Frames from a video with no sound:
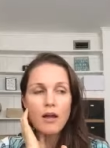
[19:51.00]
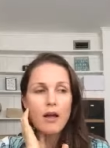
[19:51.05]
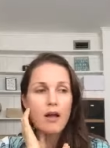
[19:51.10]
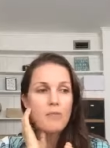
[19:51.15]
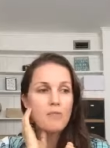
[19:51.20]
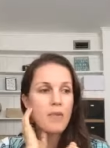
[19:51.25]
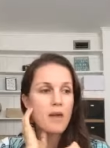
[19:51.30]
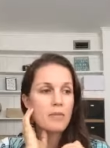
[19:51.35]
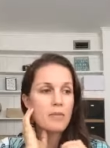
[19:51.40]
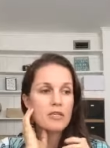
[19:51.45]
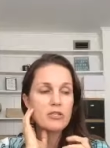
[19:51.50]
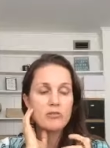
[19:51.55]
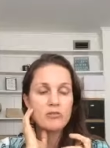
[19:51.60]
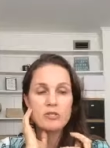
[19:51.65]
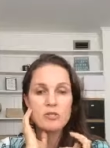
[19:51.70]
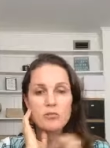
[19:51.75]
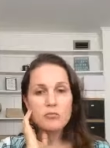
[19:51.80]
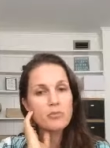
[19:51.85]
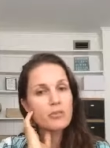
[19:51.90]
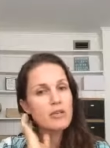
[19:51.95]
maybe do
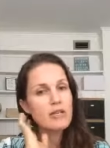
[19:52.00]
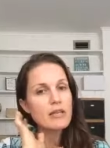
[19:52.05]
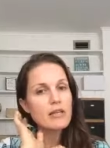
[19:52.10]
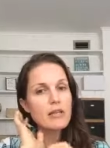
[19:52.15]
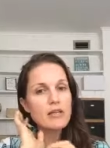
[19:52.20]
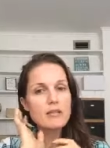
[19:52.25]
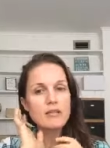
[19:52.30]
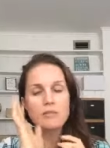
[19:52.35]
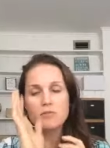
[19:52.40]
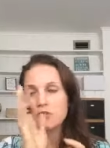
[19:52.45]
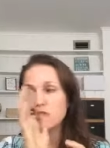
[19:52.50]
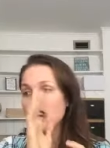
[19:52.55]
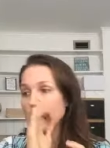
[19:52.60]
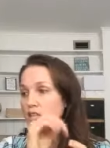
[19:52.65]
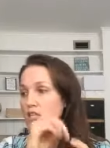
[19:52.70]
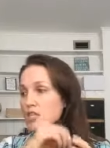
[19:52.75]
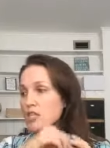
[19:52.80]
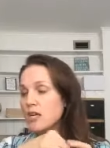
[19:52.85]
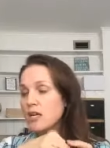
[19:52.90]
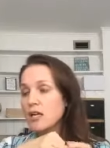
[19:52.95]
some breathing, some
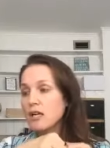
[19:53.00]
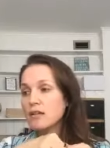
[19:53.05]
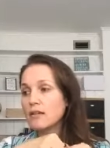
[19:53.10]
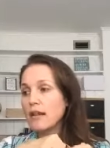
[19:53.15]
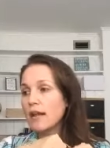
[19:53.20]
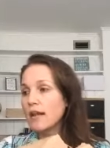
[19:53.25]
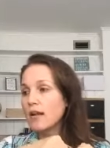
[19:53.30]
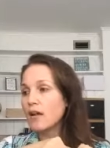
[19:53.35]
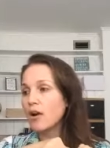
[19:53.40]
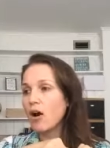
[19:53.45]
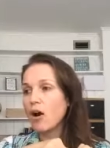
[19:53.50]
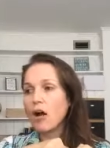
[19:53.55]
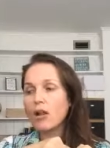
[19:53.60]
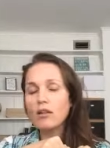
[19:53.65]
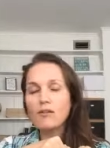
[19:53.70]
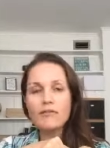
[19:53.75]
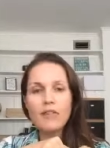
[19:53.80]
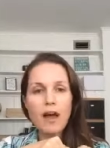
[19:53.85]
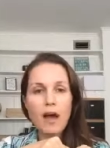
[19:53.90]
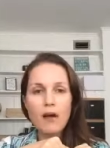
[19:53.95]
stretching, like all
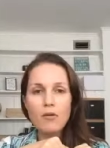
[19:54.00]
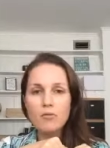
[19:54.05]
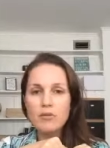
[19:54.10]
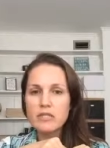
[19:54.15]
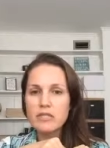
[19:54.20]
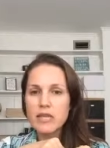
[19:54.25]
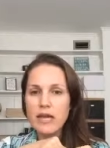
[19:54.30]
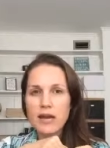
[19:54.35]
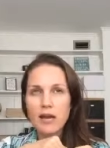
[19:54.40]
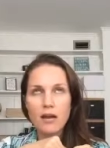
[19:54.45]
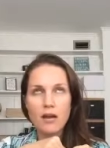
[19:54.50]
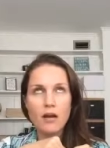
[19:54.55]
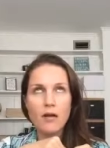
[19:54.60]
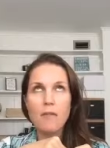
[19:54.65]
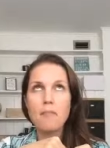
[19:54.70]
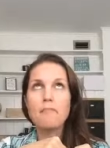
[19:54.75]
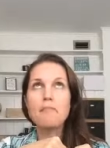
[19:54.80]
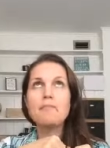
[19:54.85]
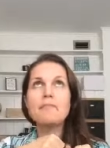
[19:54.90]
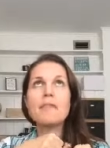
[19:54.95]
of that would take
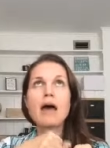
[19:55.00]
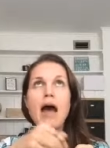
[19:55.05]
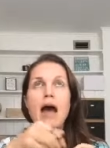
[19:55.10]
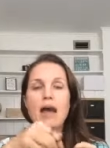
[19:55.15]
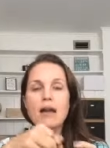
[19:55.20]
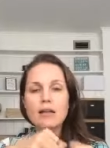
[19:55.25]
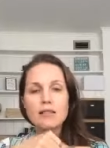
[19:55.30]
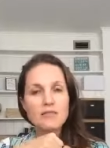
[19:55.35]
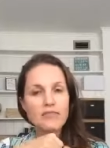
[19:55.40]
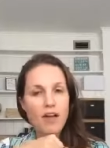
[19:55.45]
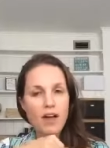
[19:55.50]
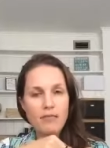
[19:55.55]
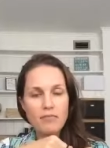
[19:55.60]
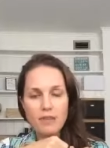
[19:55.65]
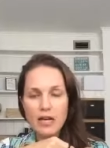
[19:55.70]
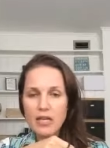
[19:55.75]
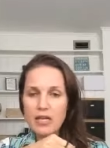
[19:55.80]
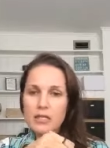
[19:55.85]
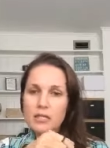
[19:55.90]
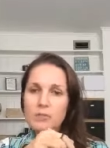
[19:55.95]
max 5 minutes,